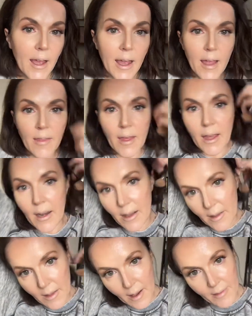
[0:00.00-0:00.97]
And then
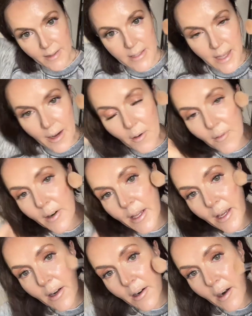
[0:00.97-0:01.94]
along the side over
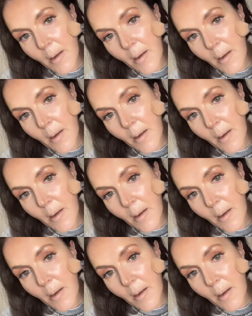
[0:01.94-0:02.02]
here,